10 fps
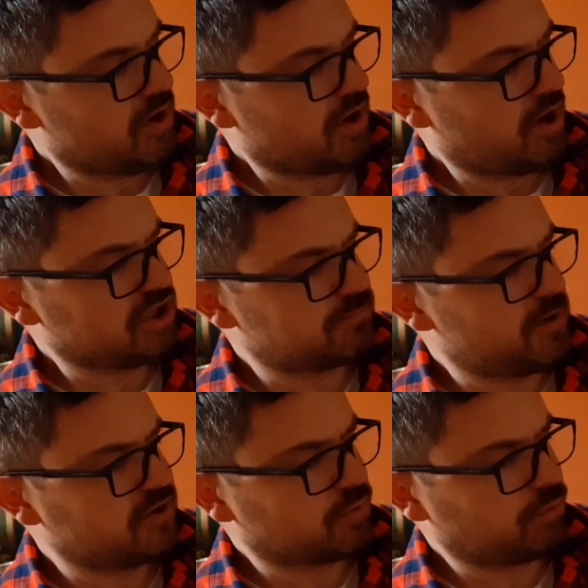"I
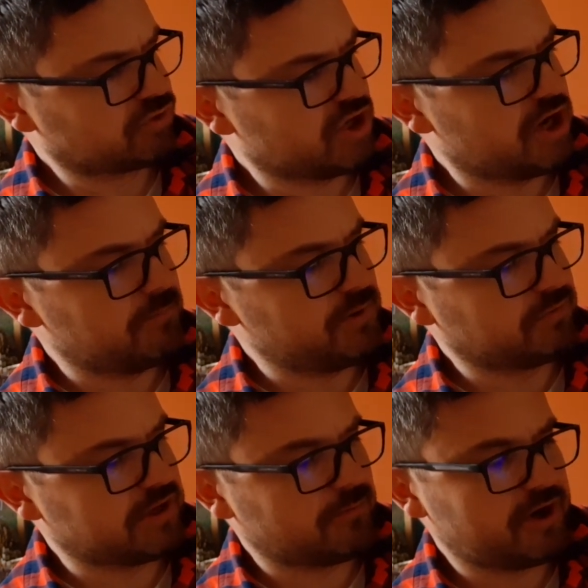spent all day
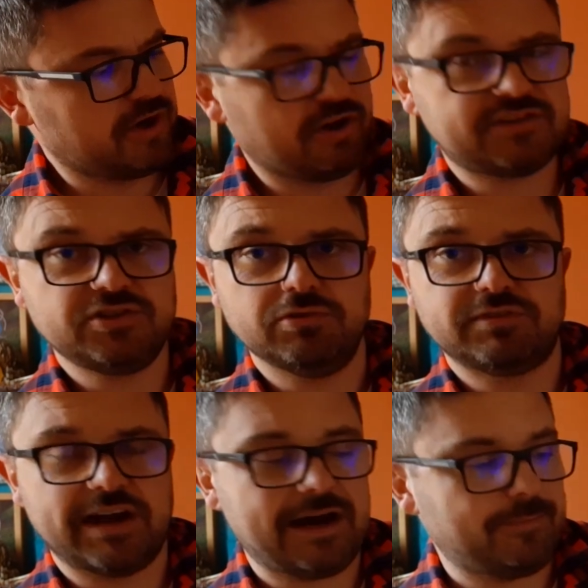building my nice new
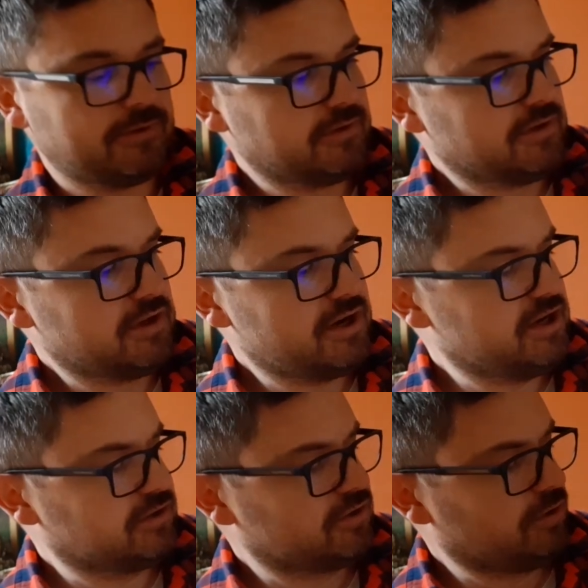dam, and
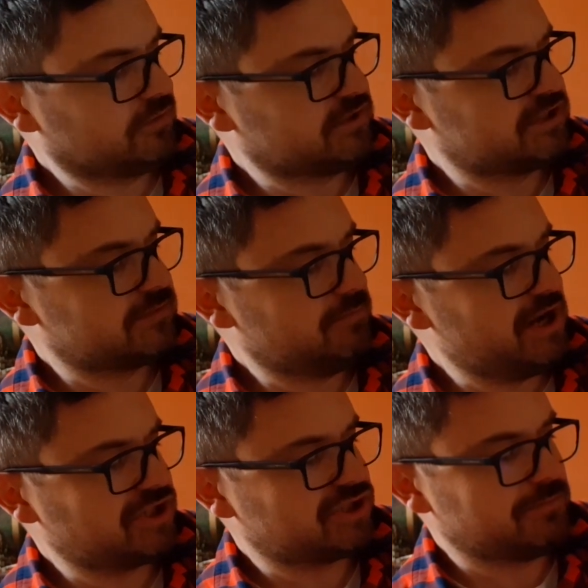it got
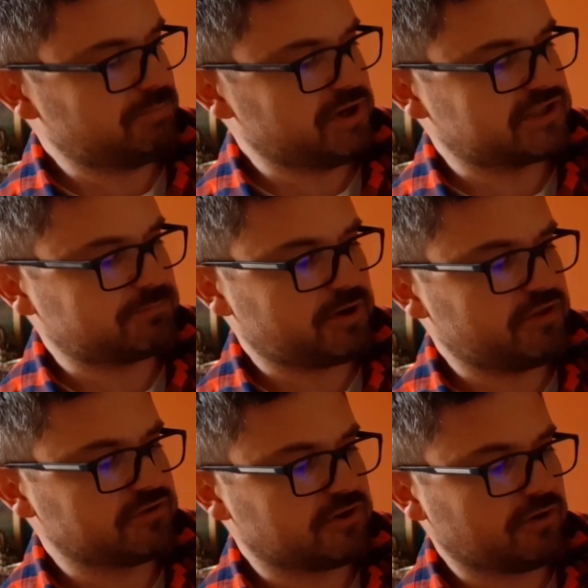smashed to bits by
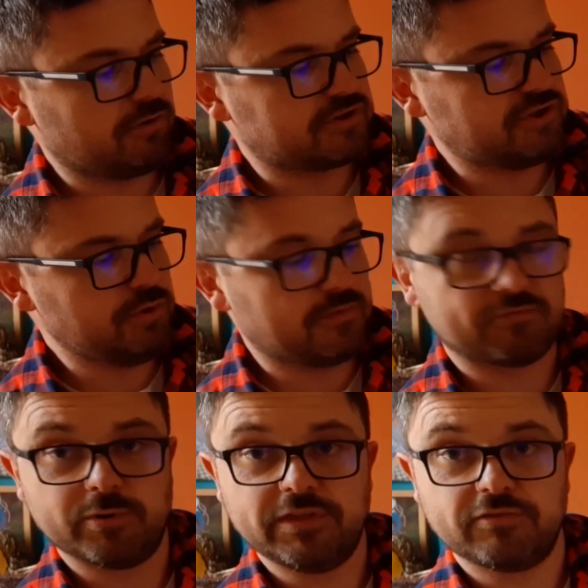those logs you
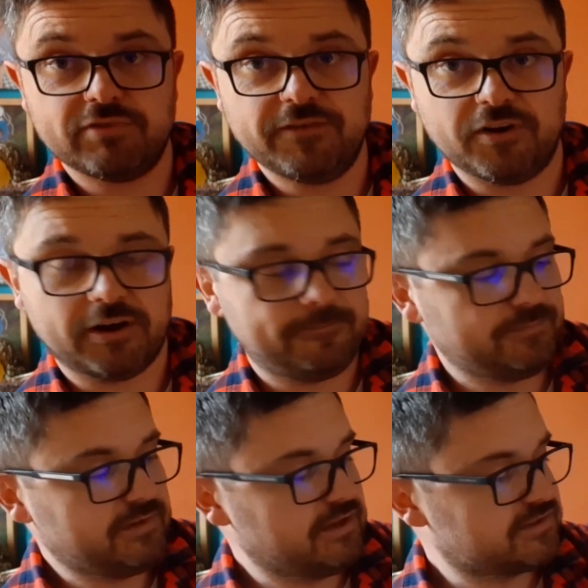threw in the river,"
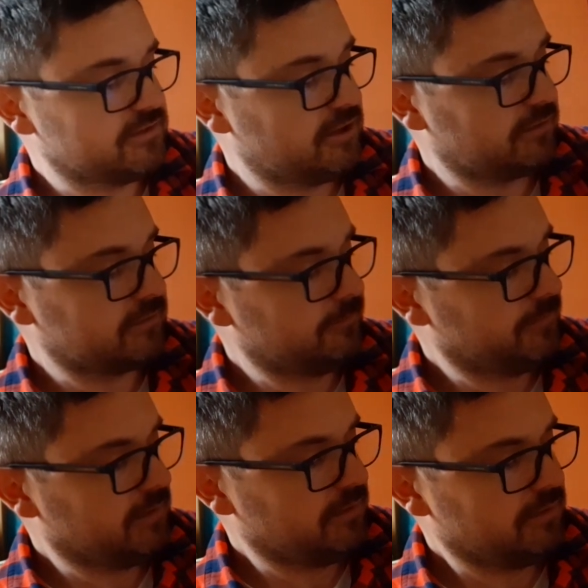he snarled.
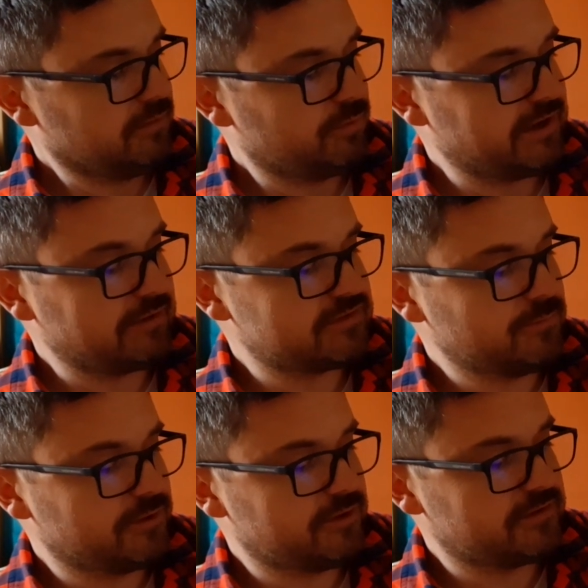Without a
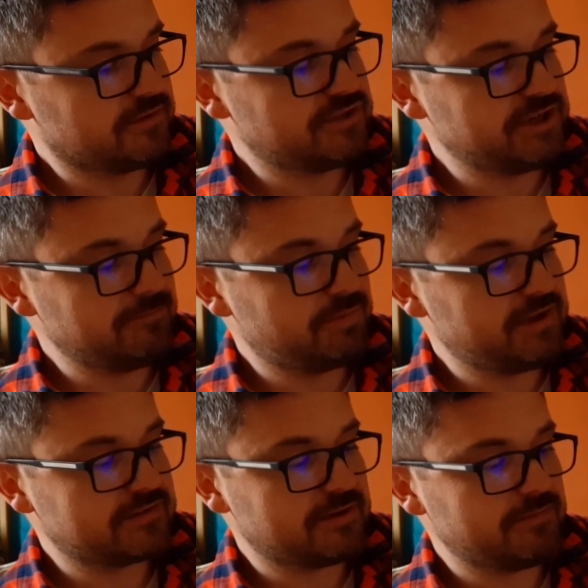word, Jim
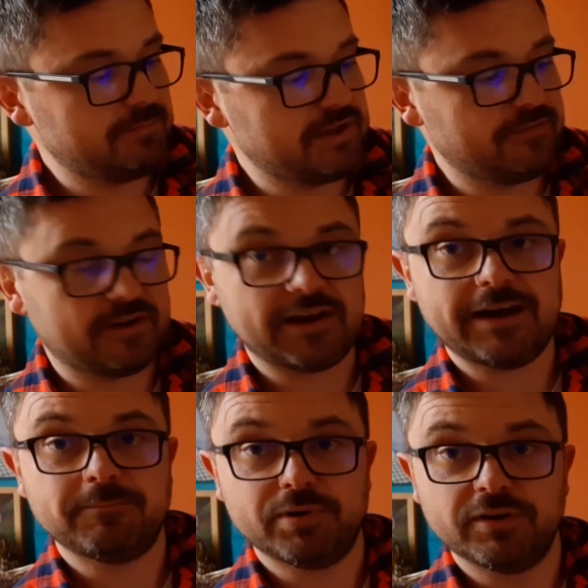picked up the beaver
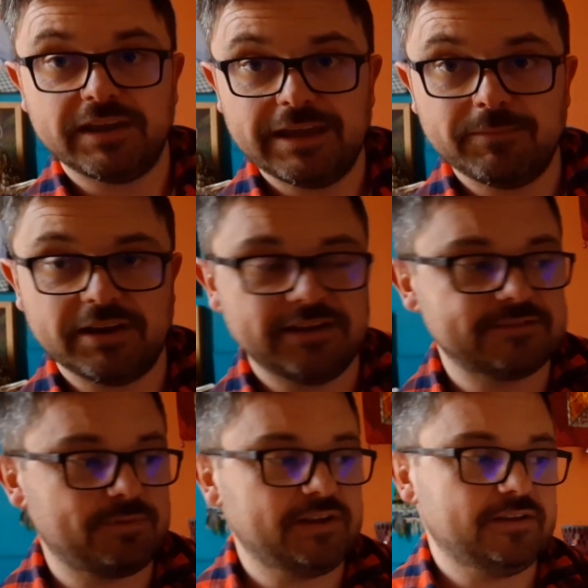and put him in his
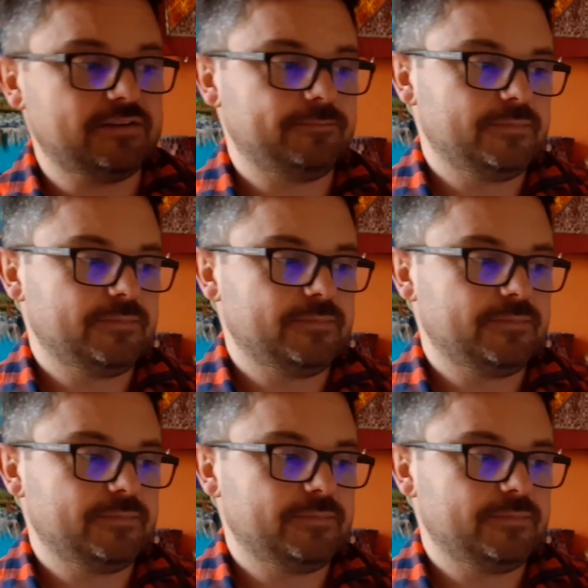beard.